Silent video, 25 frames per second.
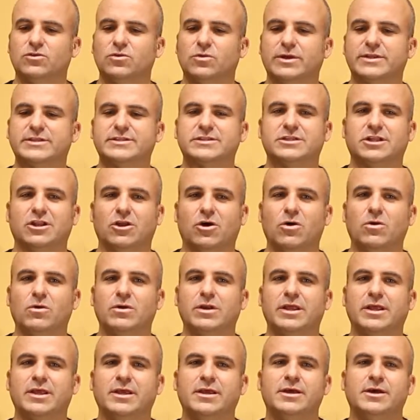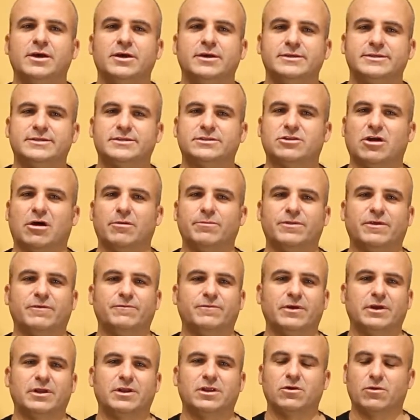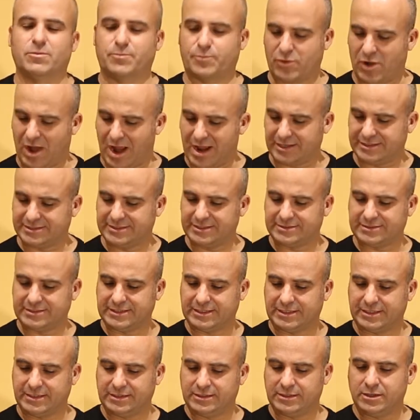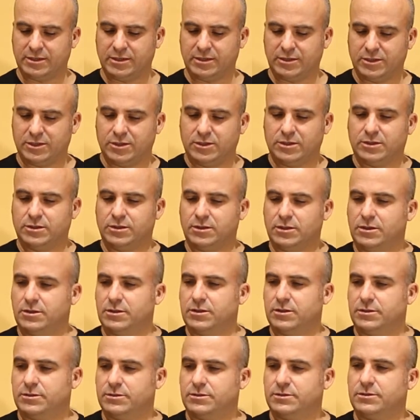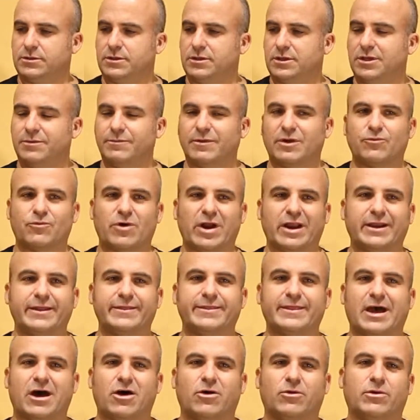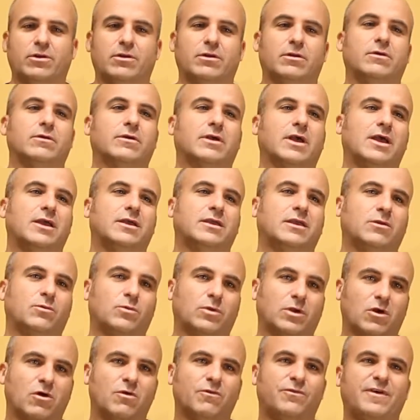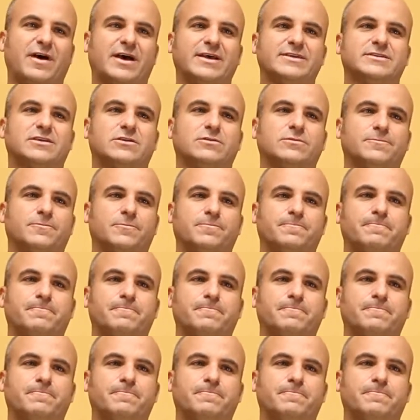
do it slowly, stop the video and practice it, even write it down. Okay, here we go faster.